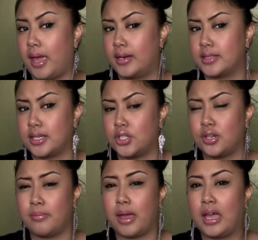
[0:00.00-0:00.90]

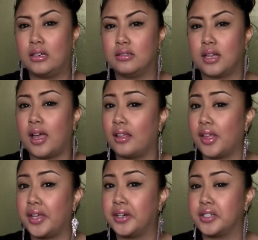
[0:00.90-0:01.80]
Anastasia Matte
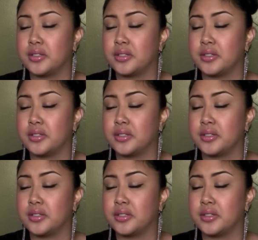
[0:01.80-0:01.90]
highlighter,